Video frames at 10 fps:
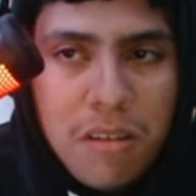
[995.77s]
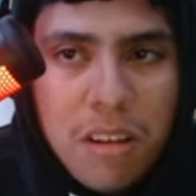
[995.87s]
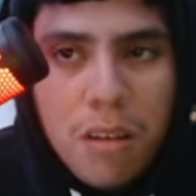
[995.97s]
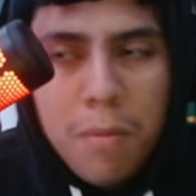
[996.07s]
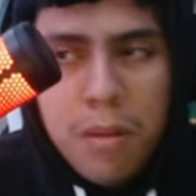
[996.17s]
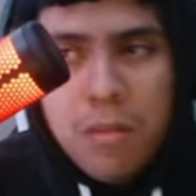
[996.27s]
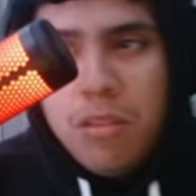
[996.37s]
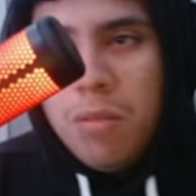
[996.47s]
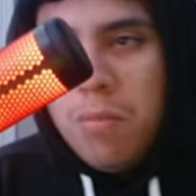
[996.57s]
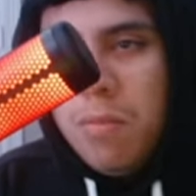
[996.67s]
hit the bell
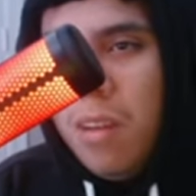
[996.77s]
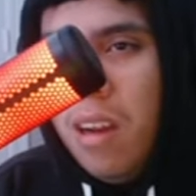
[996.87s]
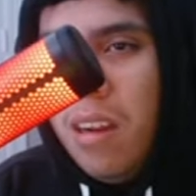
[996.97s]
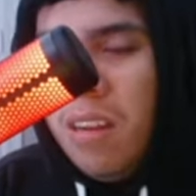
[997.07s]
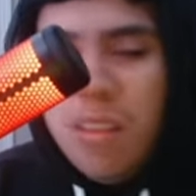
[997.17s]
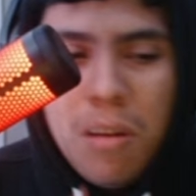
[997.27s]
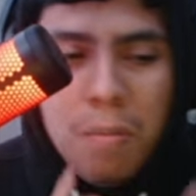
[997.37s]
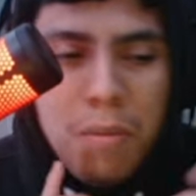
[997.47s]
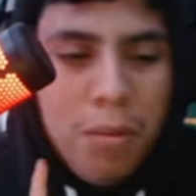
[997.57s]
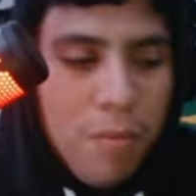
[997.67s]
too. I need to
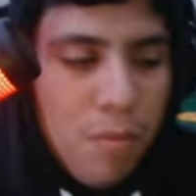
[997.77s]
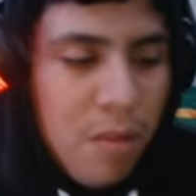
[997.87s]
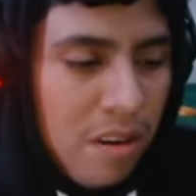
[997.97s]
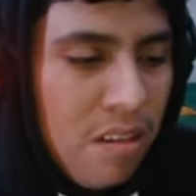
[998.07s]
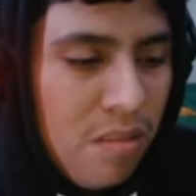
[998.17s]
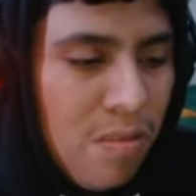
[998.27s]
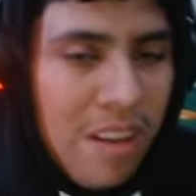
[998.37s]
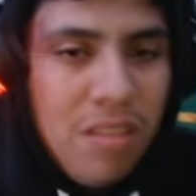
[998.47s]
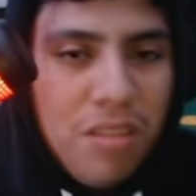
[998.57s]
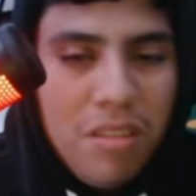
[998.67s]
upload one of these
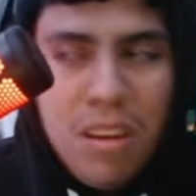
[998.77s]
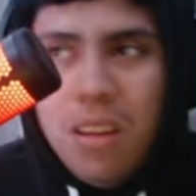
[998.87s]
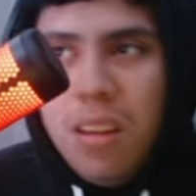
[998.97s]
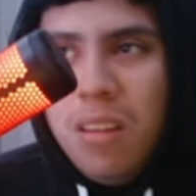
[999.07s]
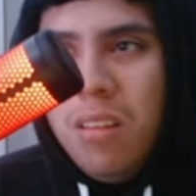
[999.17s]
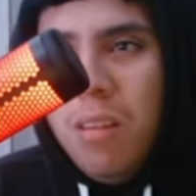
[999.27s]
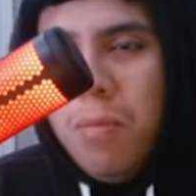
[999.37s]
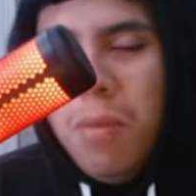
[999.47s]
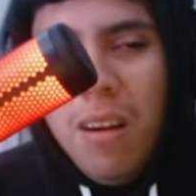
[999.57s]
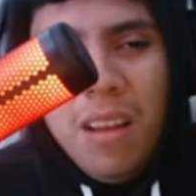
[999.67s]
vids.
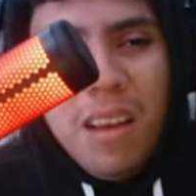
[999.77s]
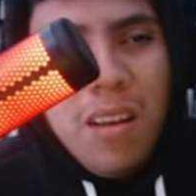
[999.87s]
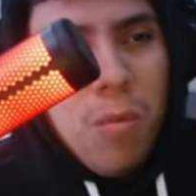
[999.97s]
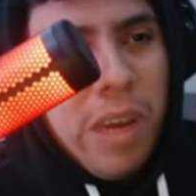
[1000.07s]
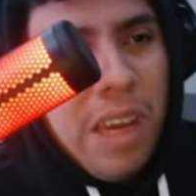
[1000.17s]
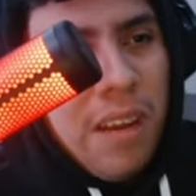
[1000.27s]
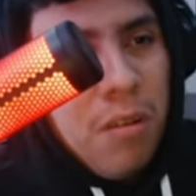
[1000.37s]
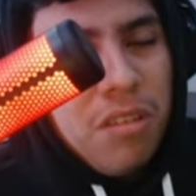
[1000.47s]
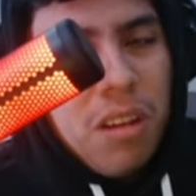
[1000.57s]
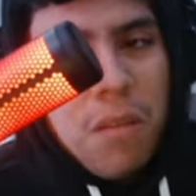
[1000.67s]
Probably like a week
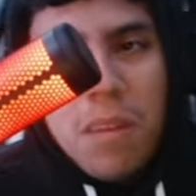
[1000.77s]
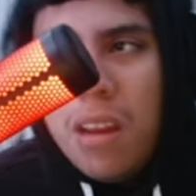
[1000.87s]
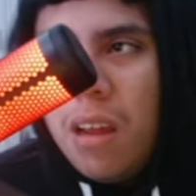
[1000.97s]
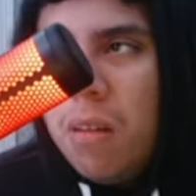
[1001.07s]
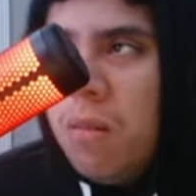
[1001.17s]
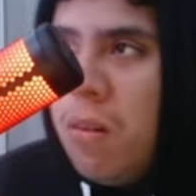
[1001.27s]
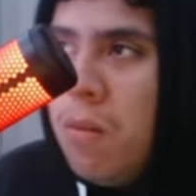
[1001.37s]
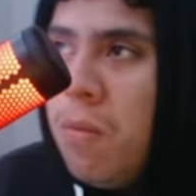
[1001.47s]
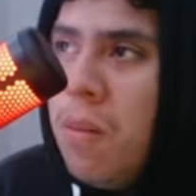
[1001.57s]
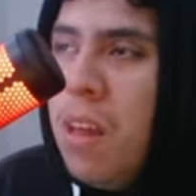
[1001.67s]
or something, I don't
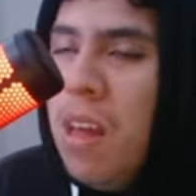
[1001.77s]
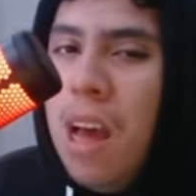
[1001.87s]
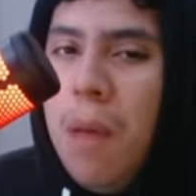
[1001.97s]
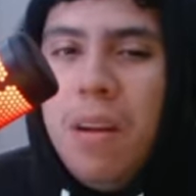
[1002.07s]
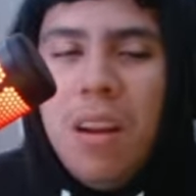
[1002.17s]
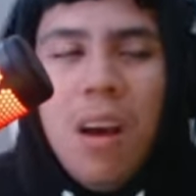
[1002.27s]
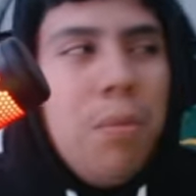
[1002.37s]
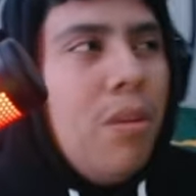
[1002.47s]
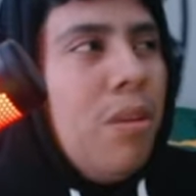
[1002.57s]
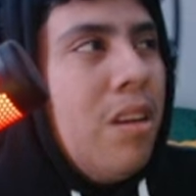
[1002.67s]
know. I've been
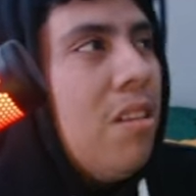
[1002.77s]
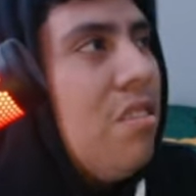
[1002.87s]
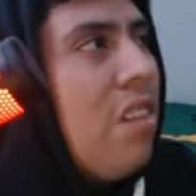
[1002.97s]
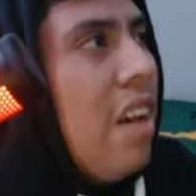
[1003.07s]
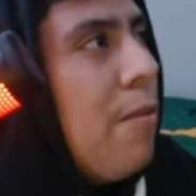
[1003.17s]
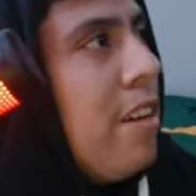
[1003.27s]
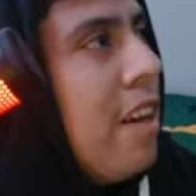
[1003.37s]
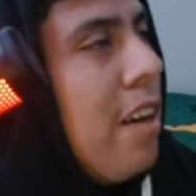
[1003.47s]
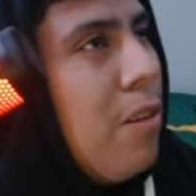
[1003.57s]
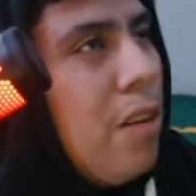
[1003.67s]
uploading these every
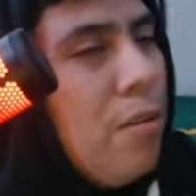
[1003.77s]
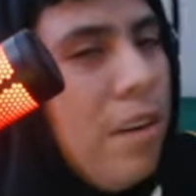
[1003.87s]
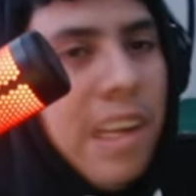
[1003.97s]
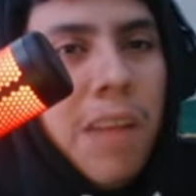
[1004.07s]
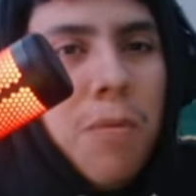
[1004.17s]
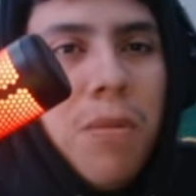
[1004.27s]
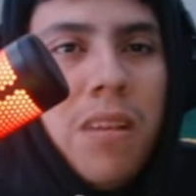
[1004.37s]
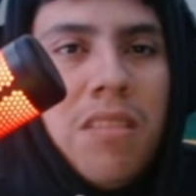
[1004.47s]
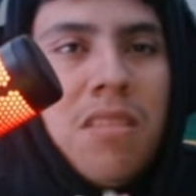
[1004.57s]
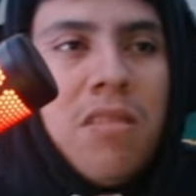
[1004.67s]
day whenever the game
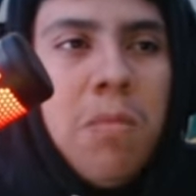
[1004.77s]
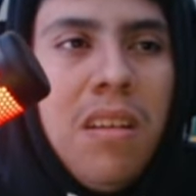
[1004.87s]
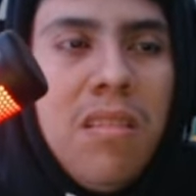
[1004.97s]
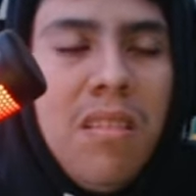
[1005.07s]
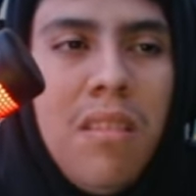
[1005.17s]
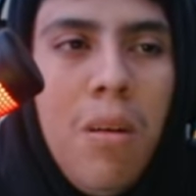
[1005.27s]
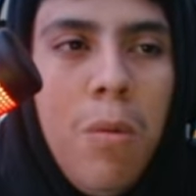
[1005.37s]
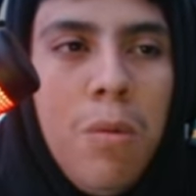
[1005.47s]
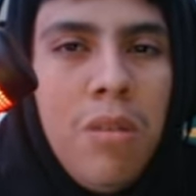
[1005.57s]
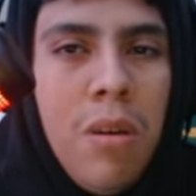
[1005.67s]
released because I thought it
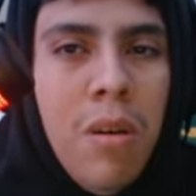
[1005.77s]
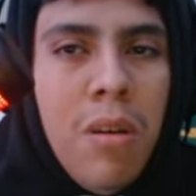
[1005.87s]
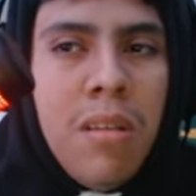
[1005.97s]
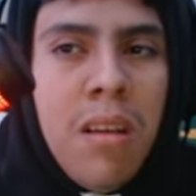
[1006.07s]
was good,